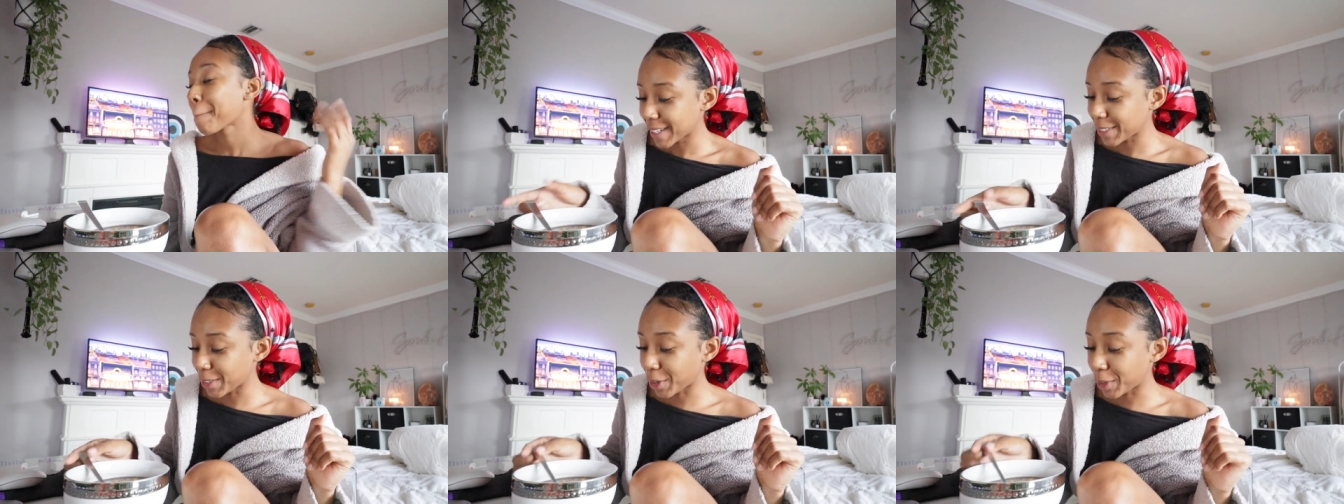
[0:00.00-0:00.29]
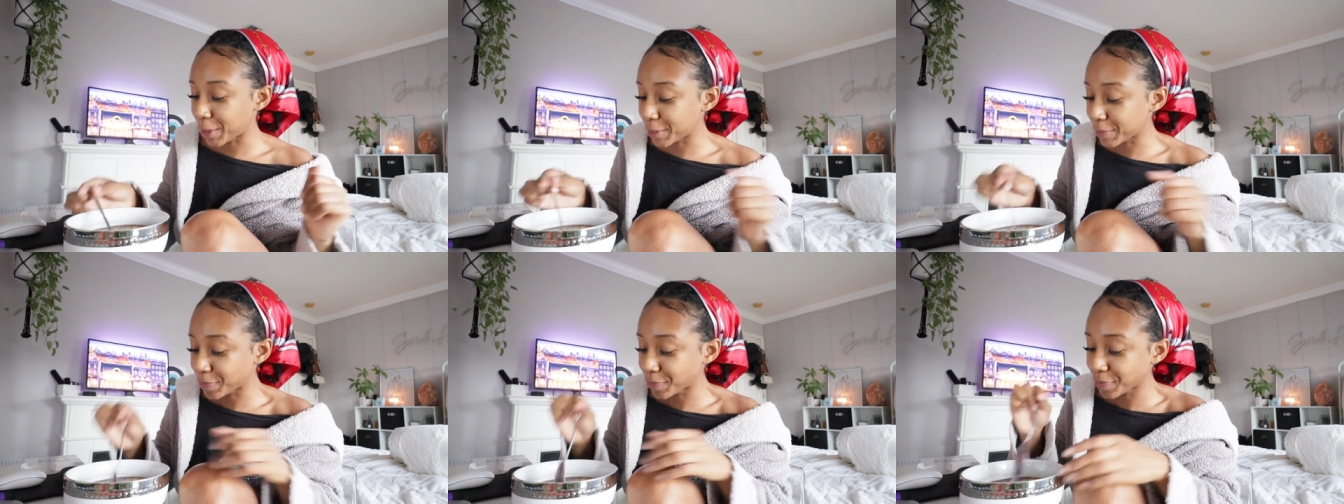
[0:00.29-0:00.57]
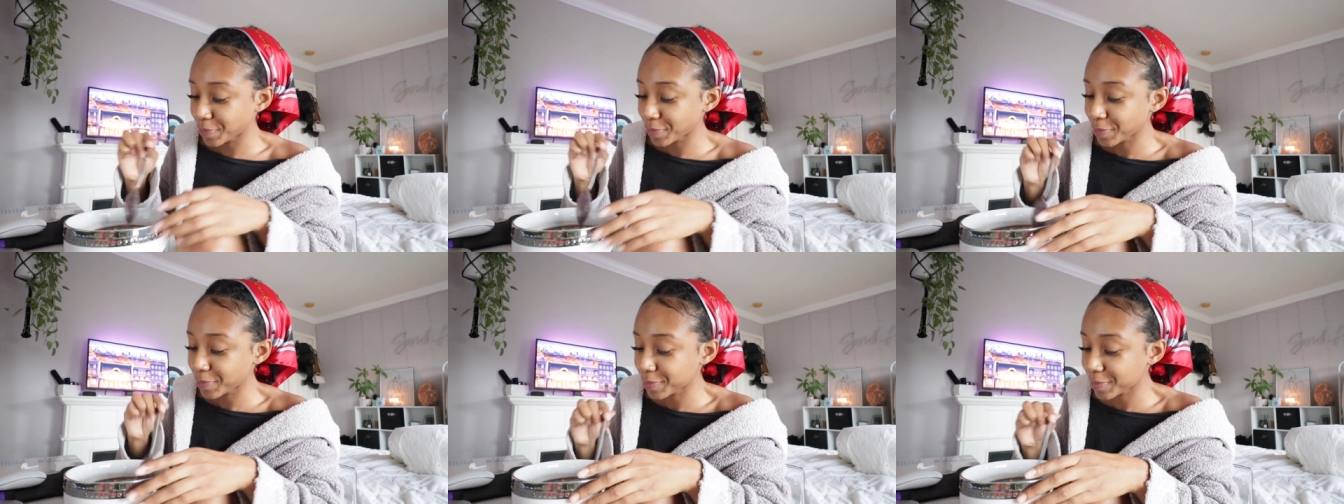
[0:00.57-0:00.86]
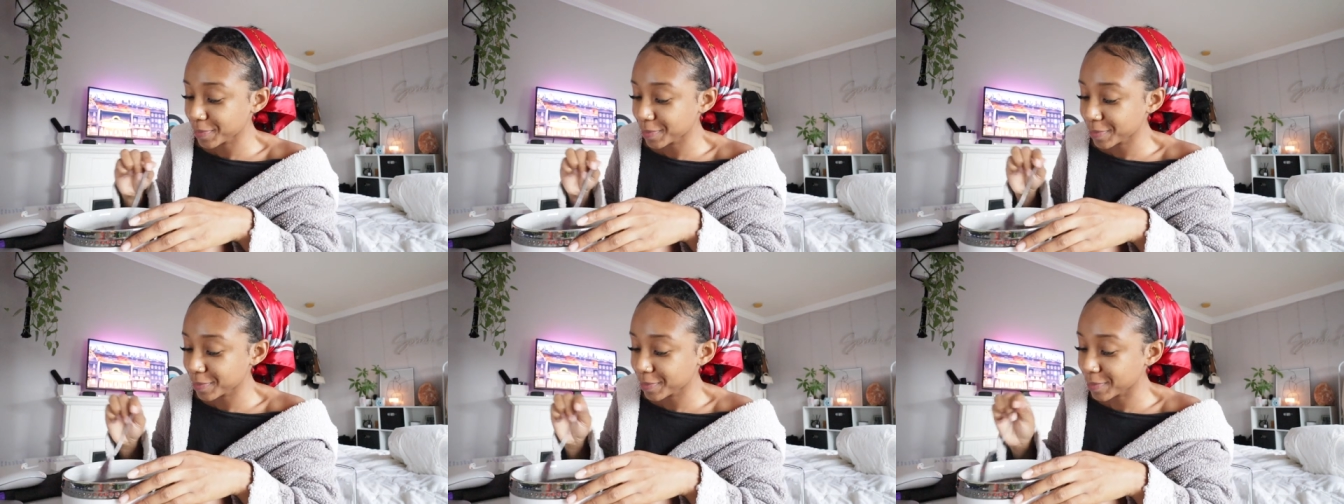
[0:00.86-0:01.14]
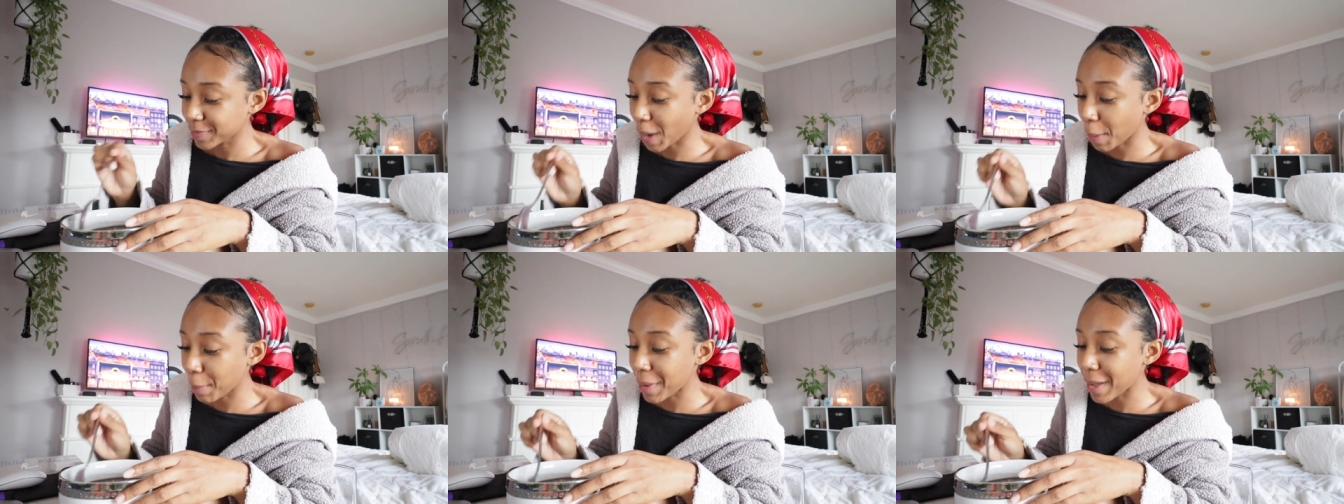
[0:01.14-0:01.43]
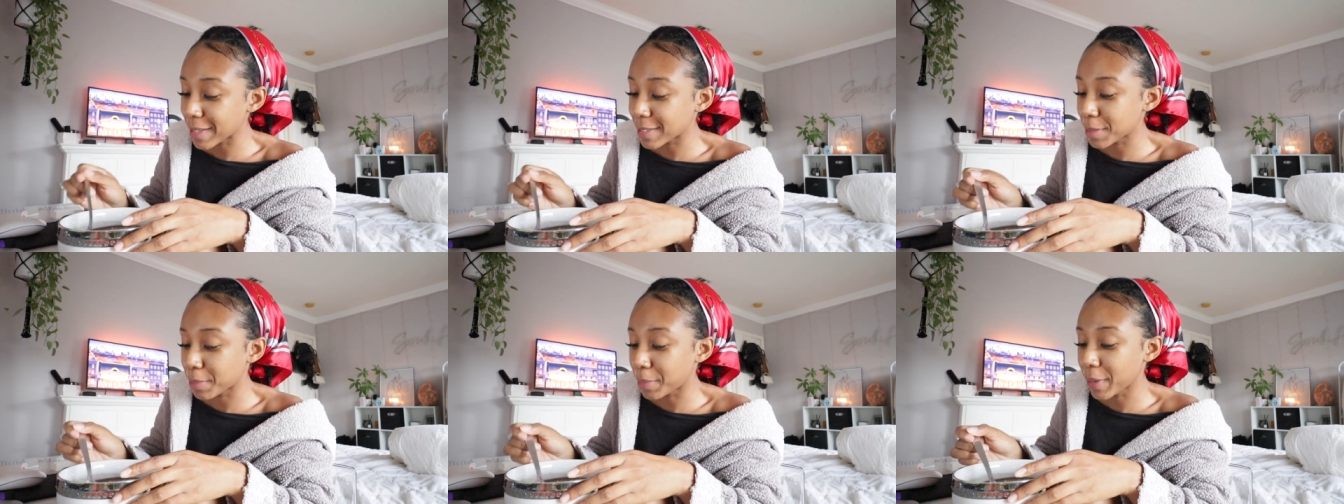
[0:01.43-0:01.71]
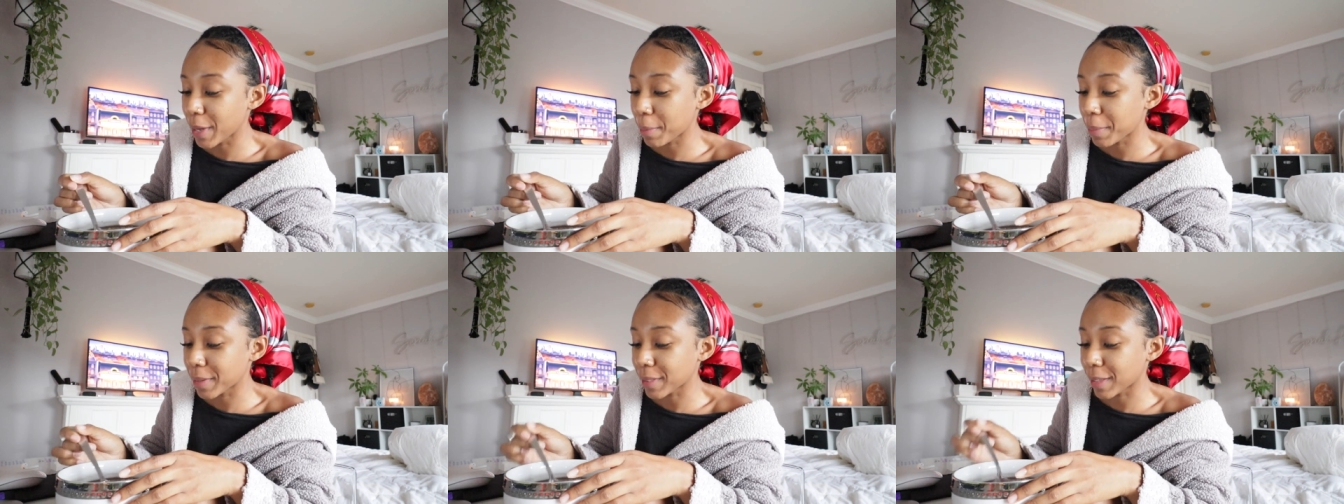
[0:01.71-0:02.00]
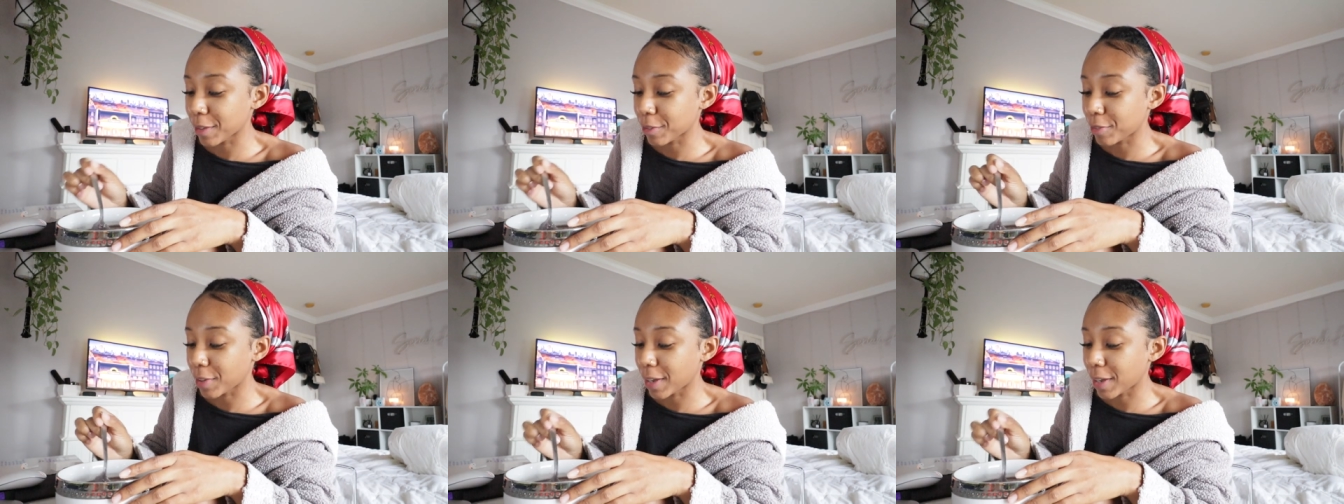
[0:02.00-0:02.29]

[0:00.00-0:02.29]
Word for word: Y'all, I'm gonna have to be up at like